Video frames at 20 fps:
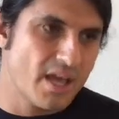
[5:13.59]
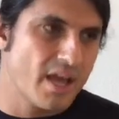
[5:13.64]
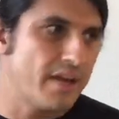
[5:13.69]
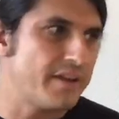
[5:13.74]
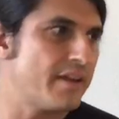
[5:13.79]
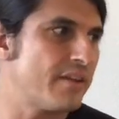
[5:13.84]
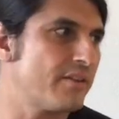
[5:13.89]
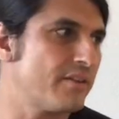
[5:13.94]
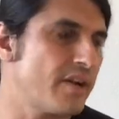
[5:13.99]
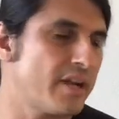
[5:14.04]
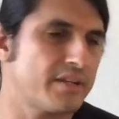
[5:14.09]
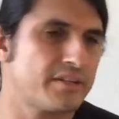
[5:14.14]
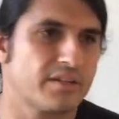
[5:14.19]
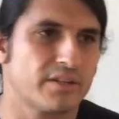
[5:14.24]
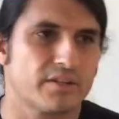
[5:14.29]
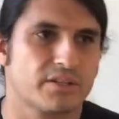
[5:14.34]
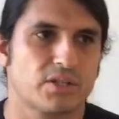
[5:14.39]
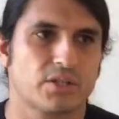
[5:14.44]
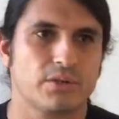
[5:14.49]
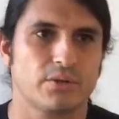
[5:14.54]
Another
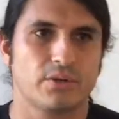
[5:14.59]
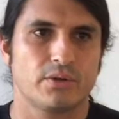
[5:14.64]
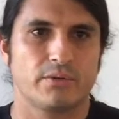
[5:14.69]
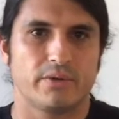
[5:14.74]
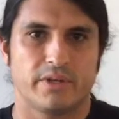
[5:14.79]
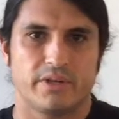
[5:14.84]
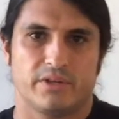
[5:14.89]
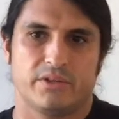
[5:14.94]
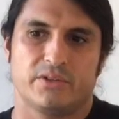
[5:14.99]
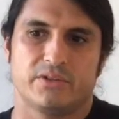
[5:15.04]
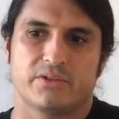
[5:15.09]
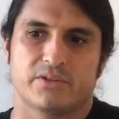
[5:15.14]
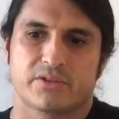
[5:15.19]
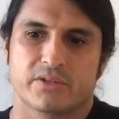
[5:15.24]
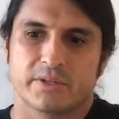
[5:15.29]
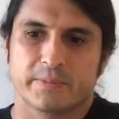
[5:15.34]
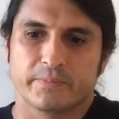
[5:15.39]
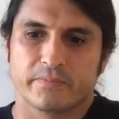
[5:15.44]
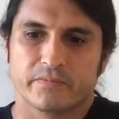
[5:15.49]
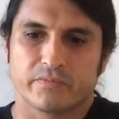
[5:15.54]
idea too
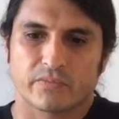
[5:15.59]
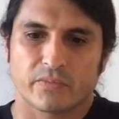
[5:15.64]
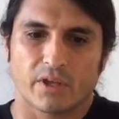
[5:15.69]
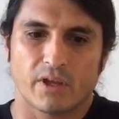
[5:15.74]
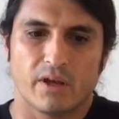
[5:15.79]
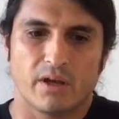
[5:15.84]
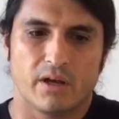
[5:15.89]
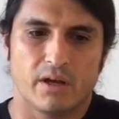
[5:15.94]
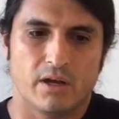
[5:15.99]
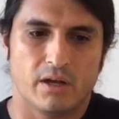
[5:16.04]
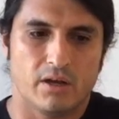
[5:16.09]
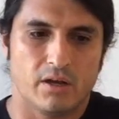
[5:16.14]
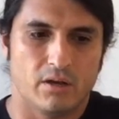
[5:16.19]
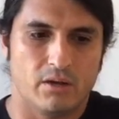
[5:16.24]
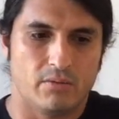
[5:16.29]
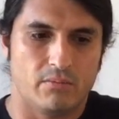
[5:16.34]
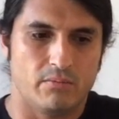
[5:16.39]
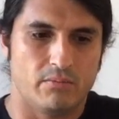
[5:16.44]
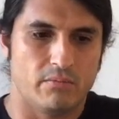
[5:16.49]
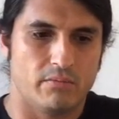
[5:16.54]
is
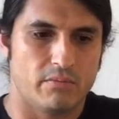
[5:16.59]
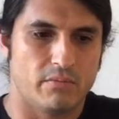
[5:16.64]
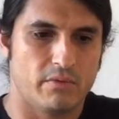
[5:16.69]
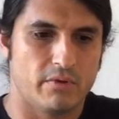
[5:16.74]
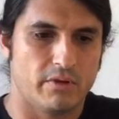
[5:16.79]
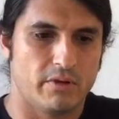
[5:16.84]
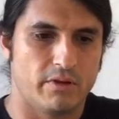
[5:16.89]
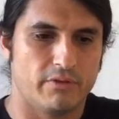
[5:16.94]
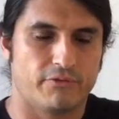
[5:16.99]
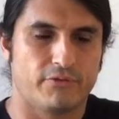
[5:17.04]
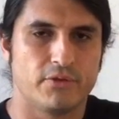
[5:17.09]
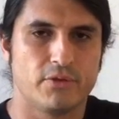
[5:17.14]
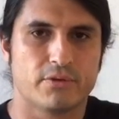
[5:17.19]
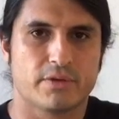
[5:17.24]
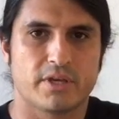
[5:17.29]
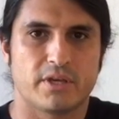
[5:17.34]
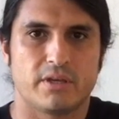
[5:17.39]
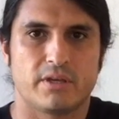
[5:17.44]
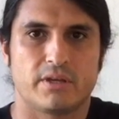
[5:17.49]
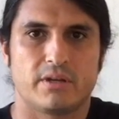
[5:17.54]
if you
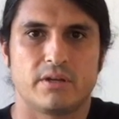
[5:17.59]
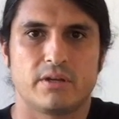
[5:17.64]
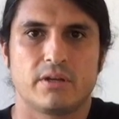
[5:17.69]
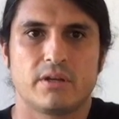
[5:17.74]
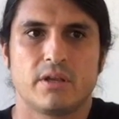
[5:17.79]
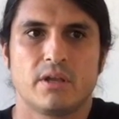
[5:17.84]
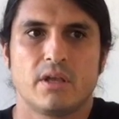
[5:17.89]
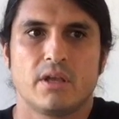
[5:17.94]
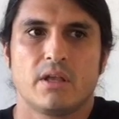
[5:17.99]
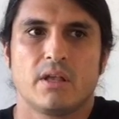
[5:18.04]
can